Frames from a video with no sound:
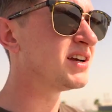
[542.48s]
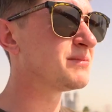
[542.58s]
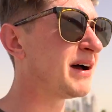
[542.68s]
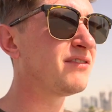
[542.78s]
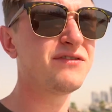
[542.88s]
is
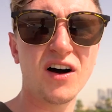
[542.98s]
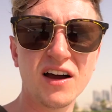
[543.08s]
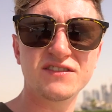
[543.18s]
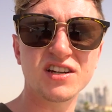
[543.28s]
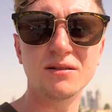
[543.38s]
about
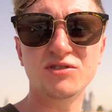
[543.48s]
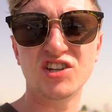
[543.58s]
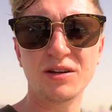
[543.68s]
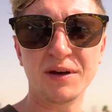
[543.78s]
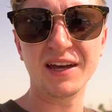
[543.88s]
5 times
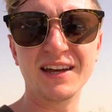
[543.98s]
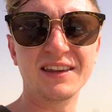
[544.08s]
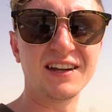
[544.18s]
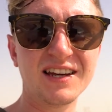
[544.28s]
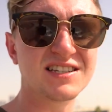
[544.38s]
cheaper here
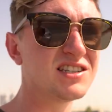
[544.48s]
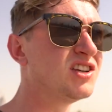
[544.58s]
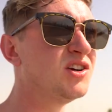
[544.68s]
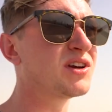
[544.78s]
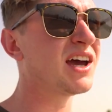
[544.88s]
than it is in
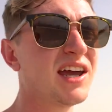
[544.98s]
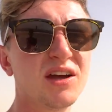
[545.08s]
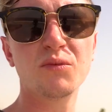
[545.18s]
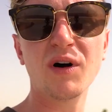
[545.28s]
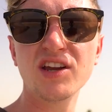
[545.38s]
the
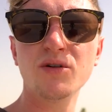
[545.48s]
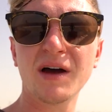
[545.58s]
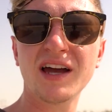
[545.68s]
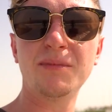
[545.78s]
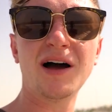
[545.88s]
UK. Where you
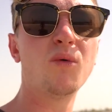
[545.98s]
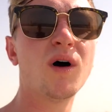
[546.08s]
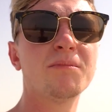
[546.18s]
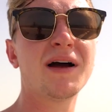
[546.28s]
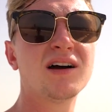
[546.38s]
pay about
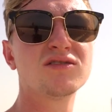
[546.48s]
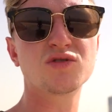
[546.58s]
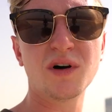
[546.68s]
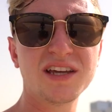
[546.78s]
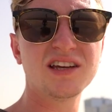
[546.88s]

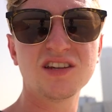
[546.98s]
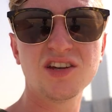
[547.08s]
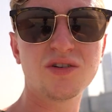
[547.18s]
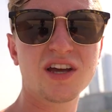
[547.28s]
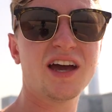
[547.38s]
£1.20 in the
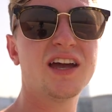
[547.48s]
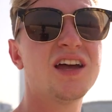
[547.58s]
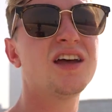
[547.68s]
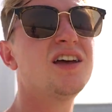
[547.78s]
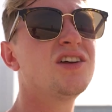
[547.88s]
UK,
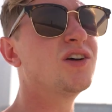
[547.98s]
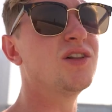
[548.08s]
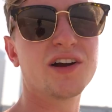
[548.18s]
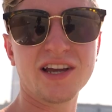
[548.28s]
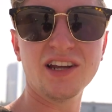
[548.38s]
you're
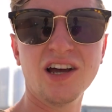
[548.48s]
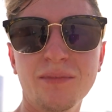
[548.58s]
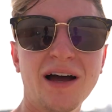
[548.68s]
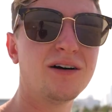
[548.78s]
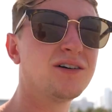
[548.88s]
looking at
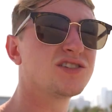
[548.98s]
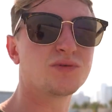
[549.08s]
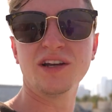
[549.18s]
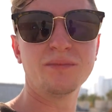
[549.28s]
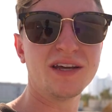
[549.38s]
about
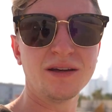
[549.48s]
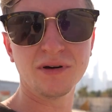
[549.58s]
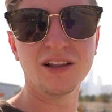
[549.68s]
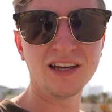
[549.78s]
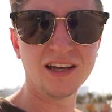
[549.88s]
20p
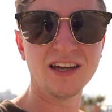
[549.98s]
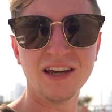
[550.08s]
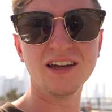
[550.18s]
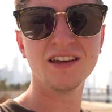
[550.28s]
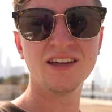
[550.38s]
per litre
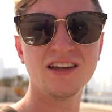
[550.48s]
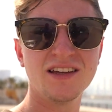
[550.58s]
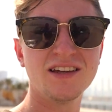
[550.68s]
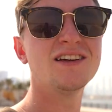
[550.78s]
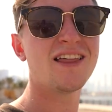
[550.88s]
here.
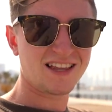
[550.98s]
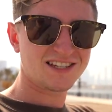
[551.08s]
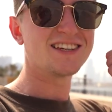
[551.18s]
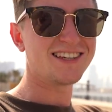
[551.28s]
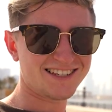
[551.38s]

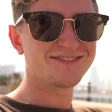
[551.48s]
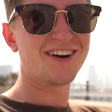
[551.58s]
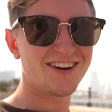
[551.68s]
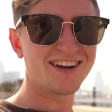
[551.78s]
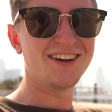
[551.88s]
So it's
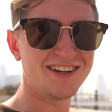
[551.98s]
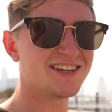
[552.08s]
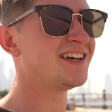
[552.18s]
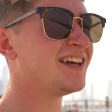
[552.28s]
very good.